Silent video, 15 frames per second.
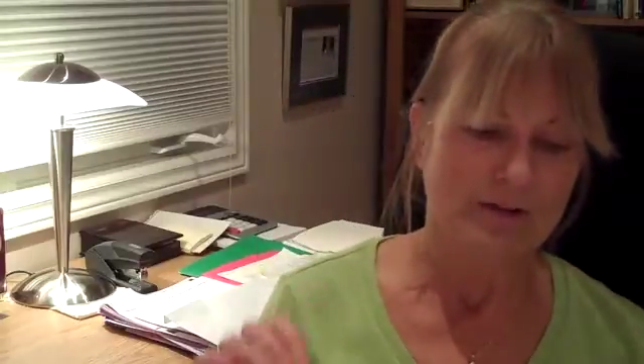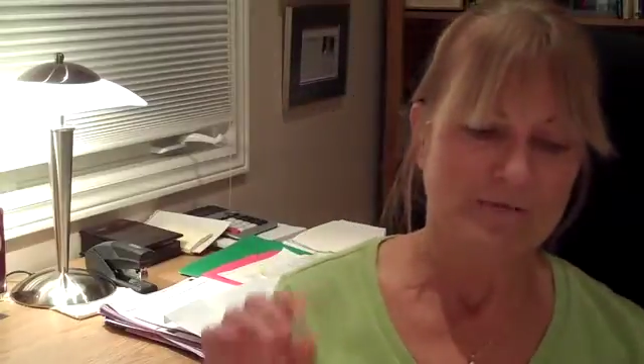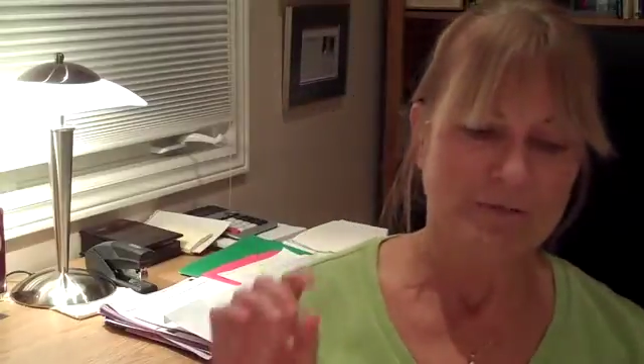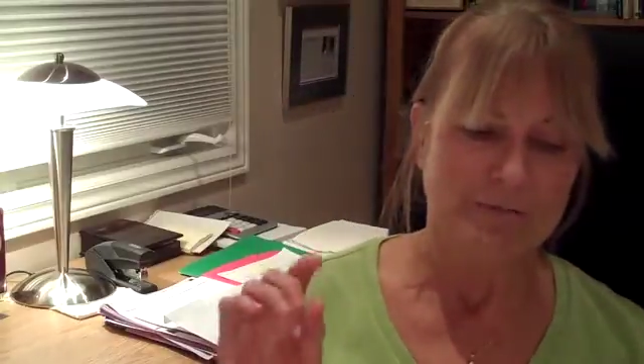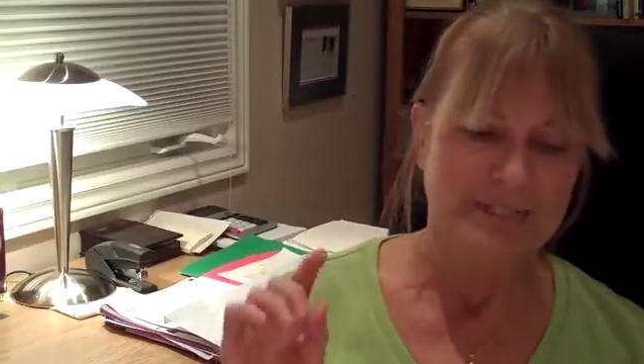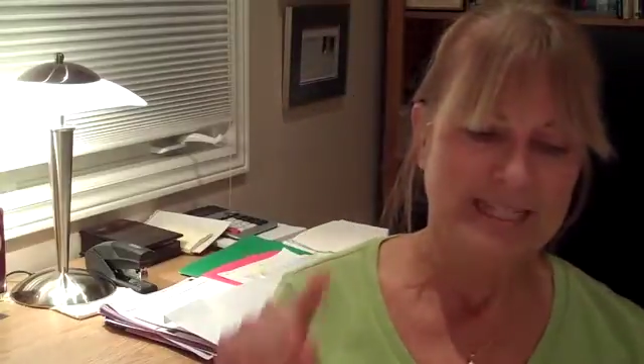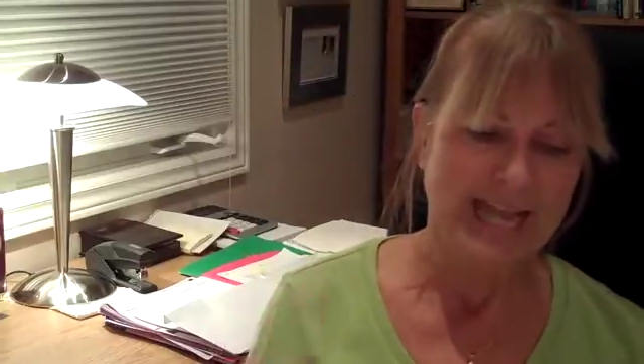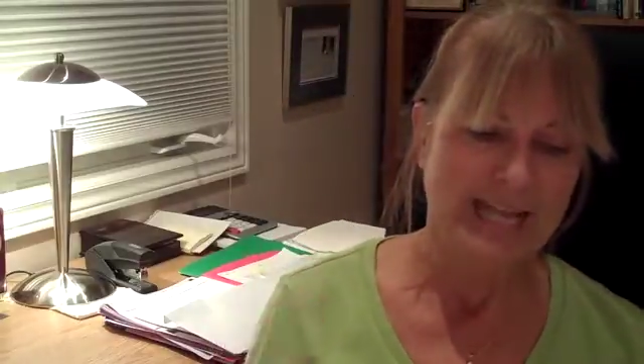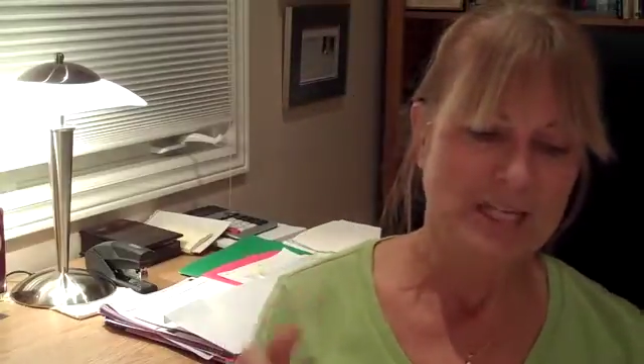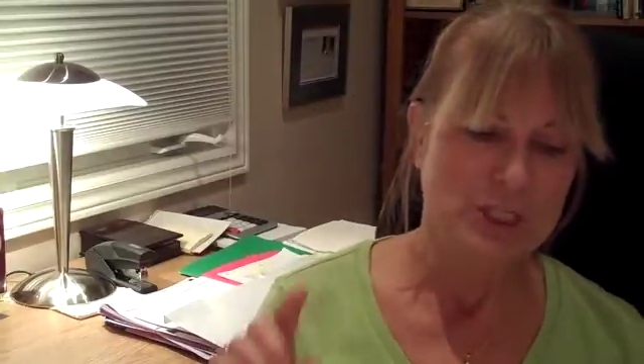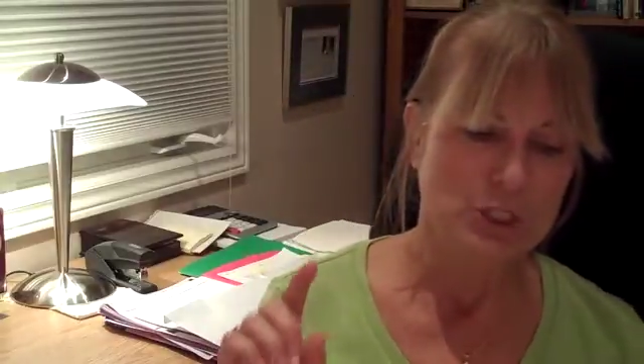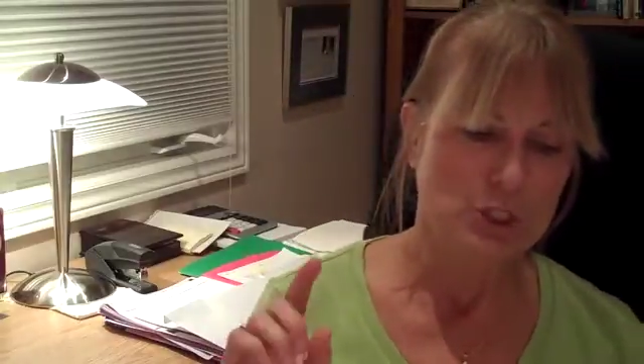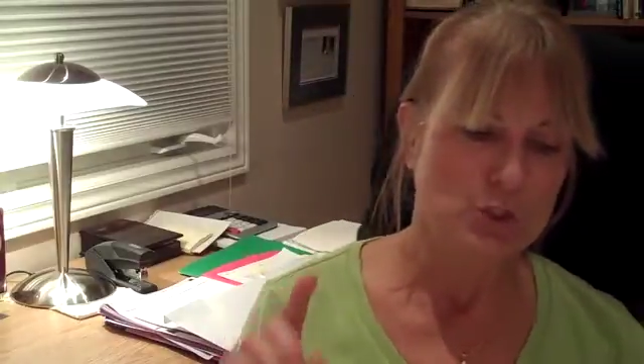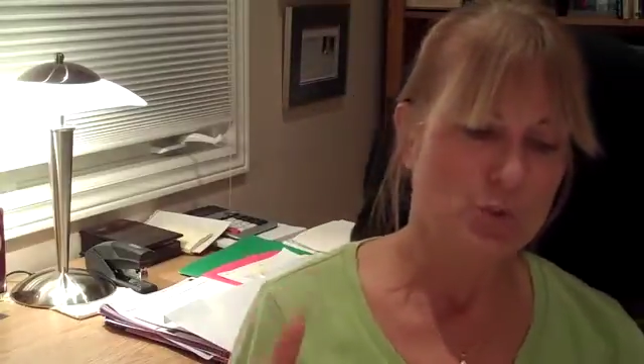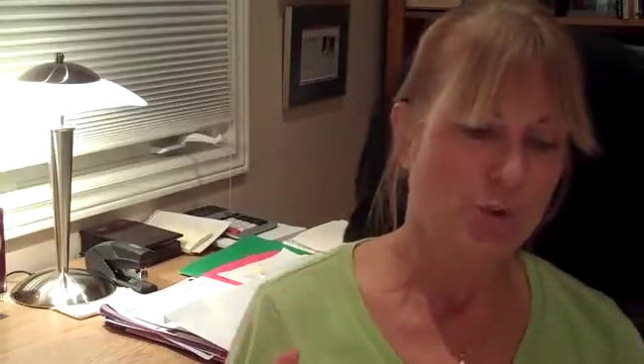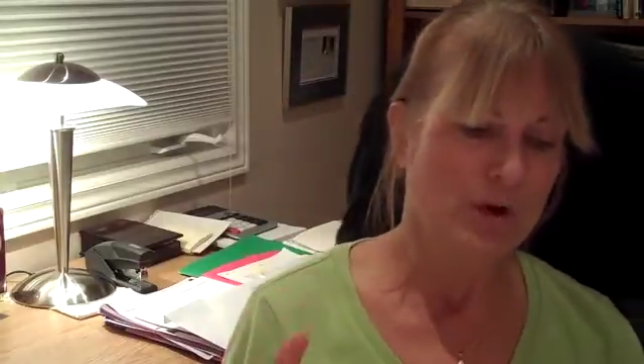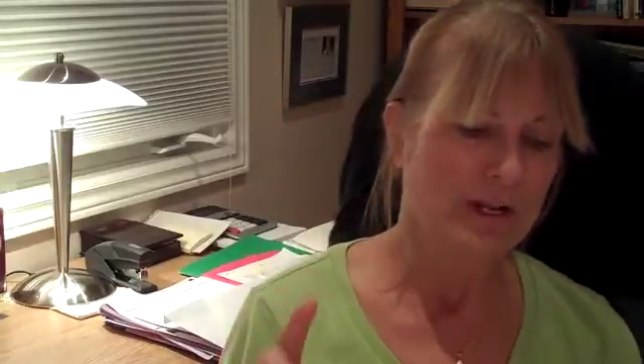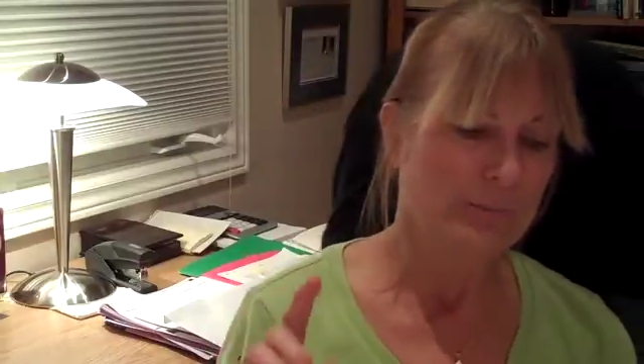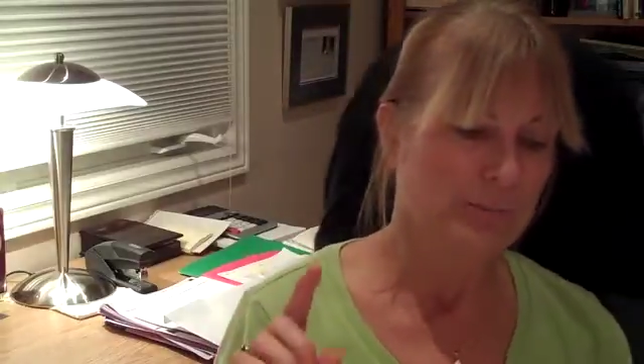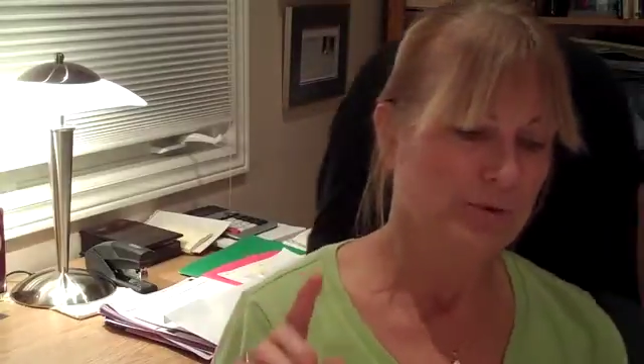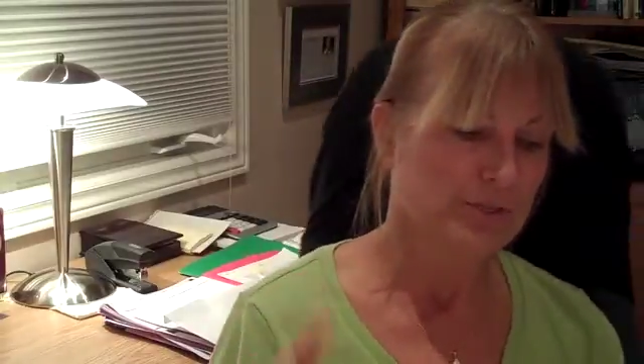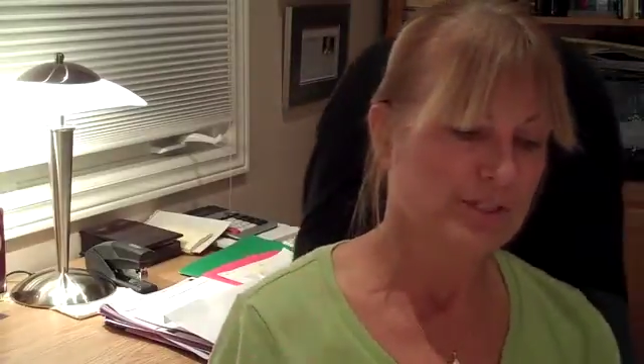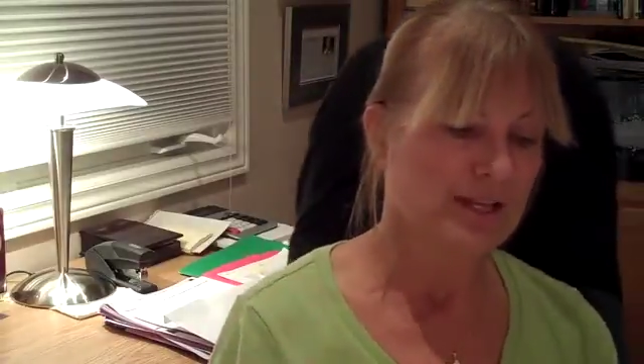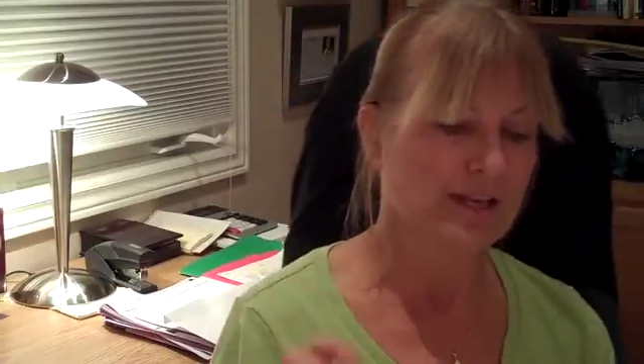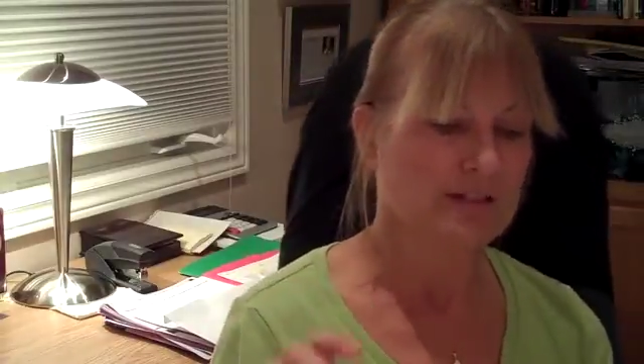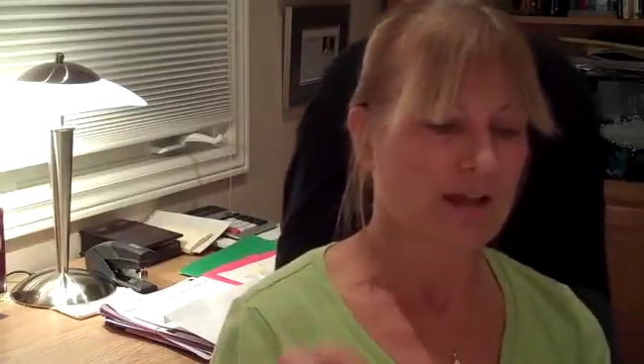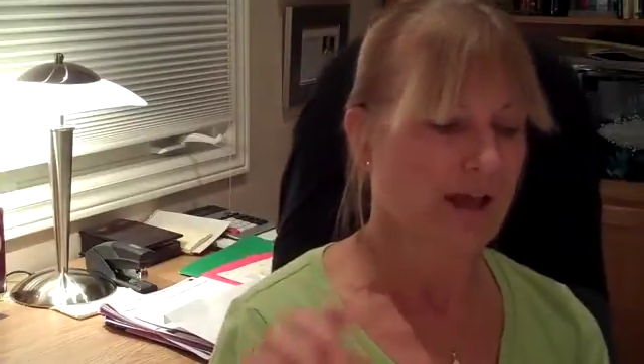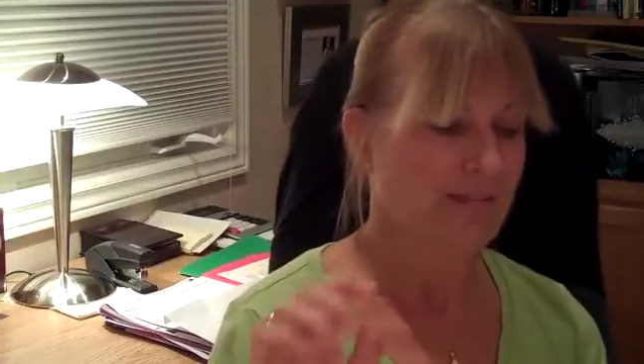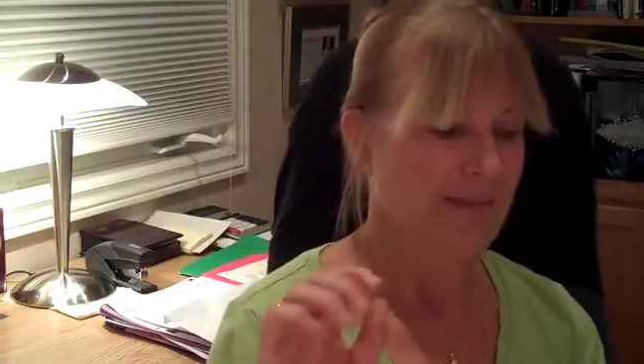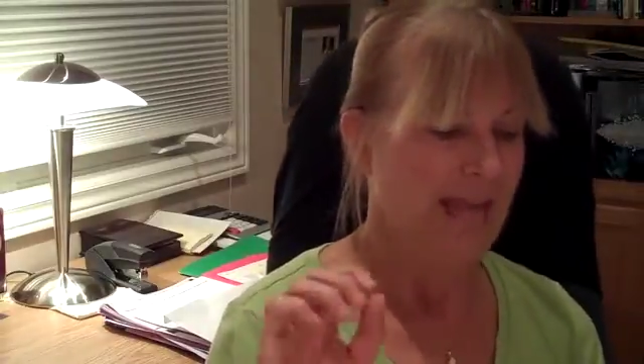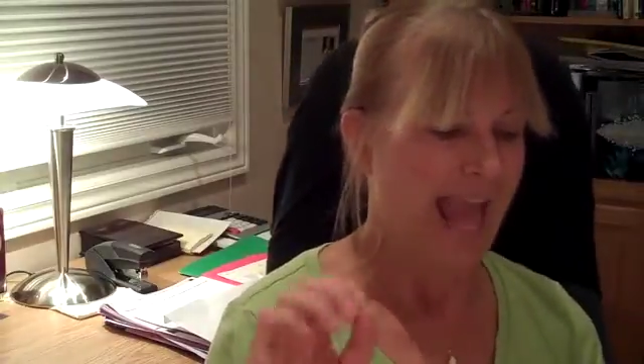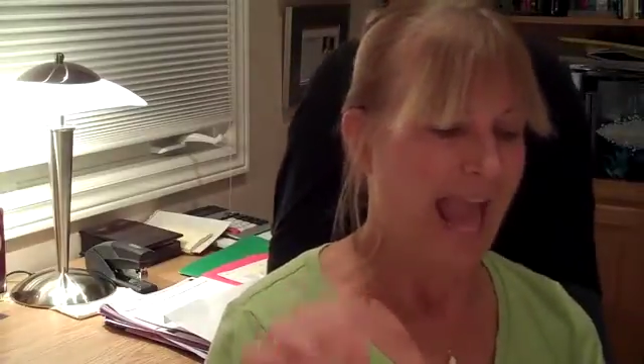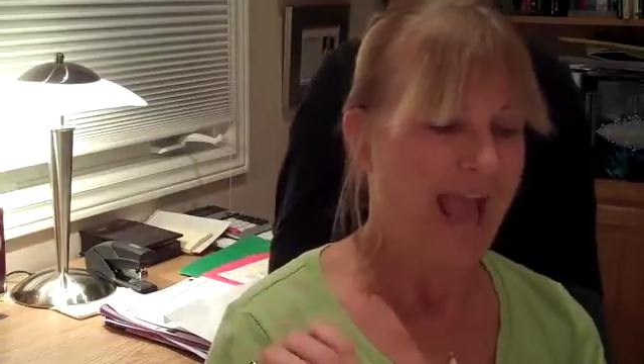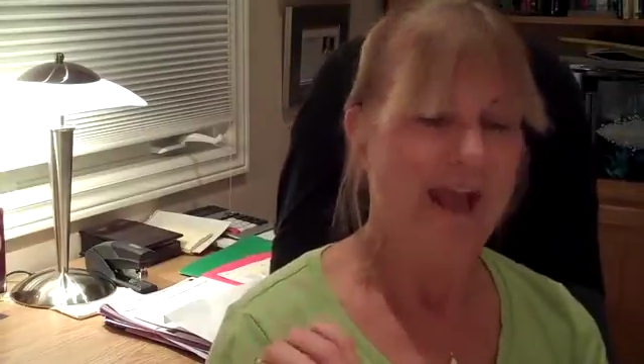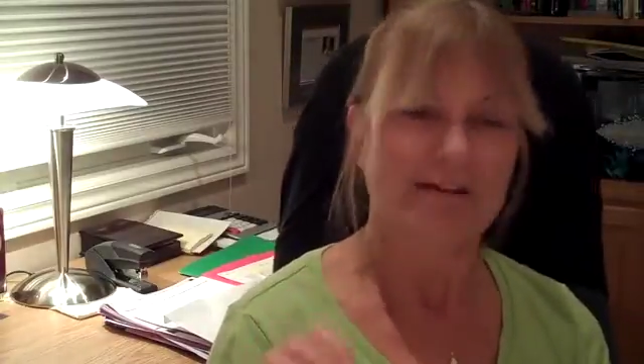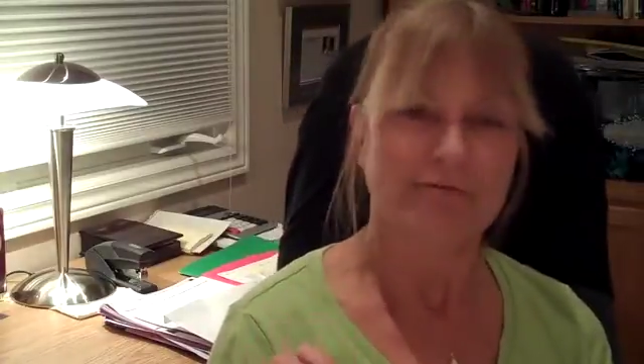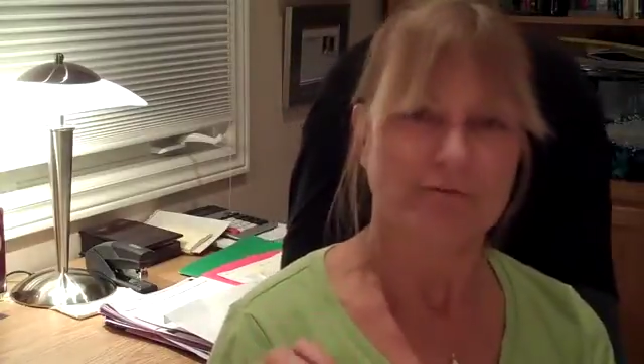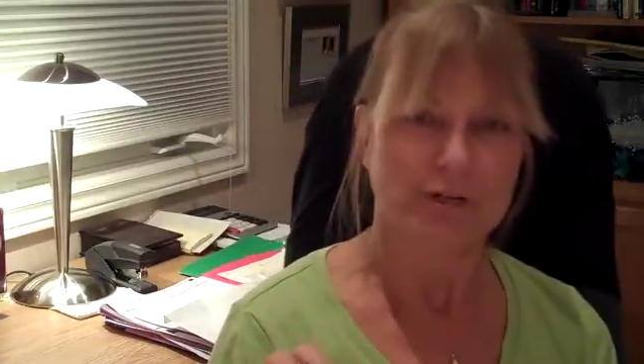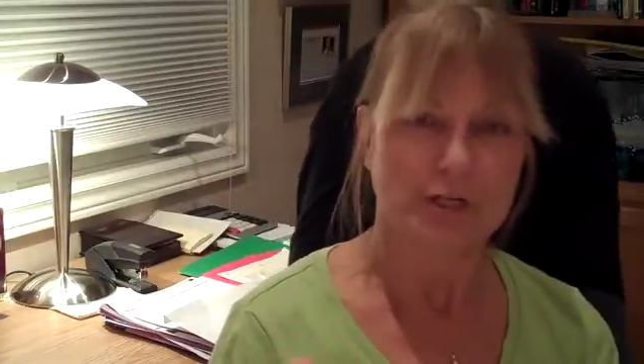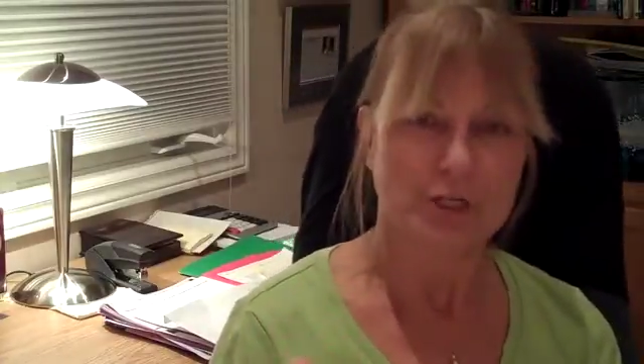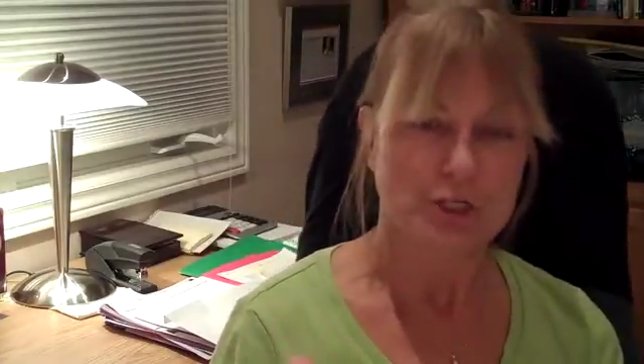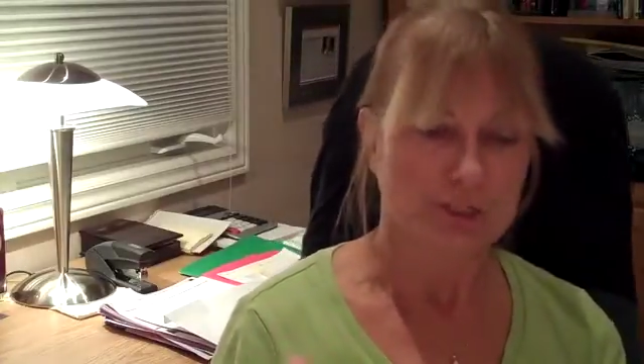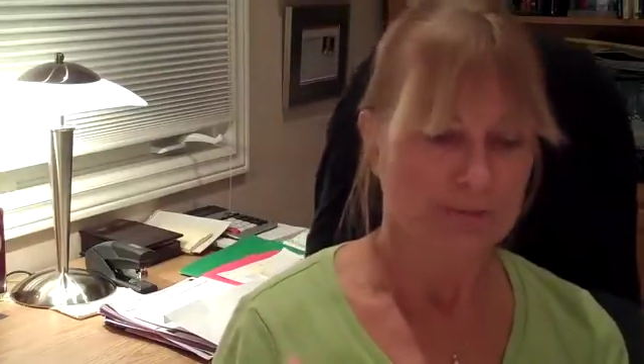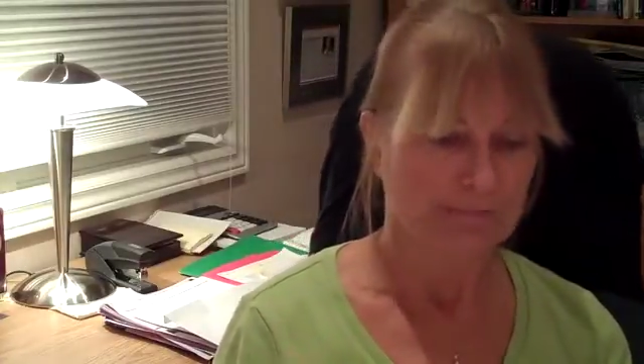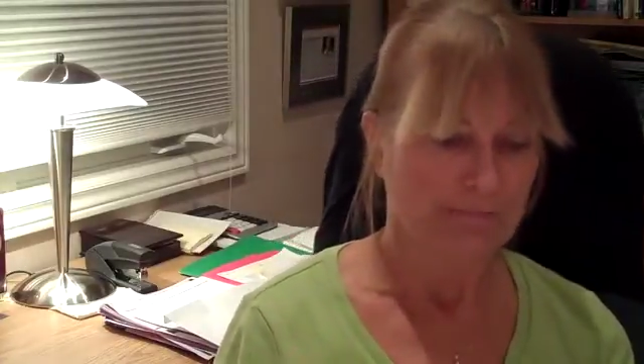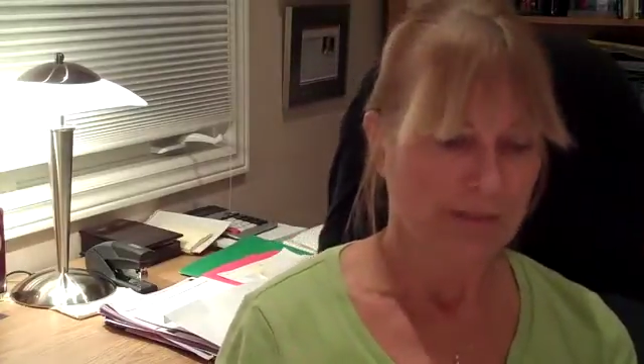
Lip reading: from 10 to 20% on the average,